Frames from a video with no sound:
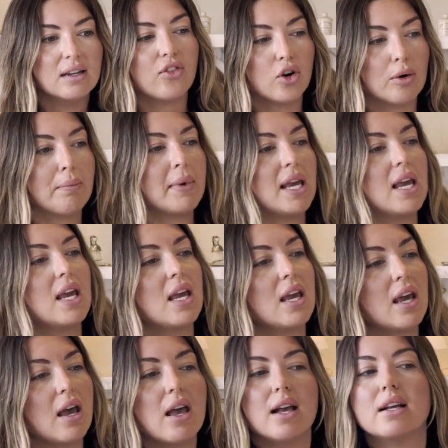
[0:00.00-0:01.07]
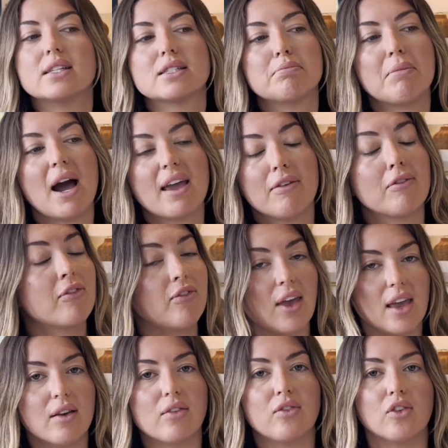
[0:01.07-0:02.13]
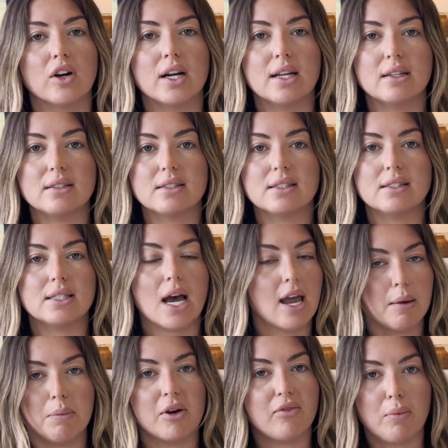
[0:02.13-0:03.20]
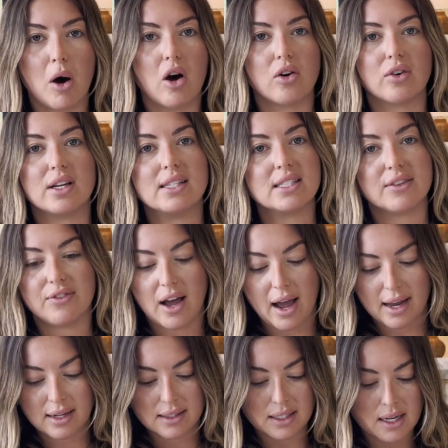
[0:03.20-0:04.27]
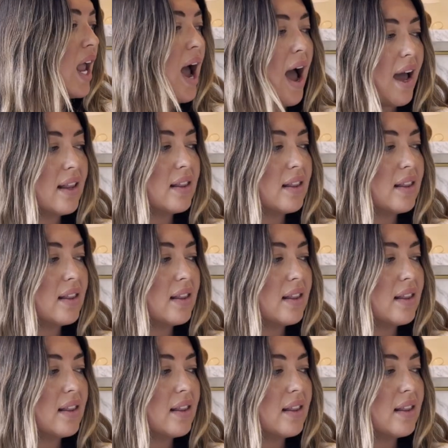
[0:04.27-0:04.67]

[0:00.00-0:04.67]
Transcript: for me is my favorite type of pottery to find. I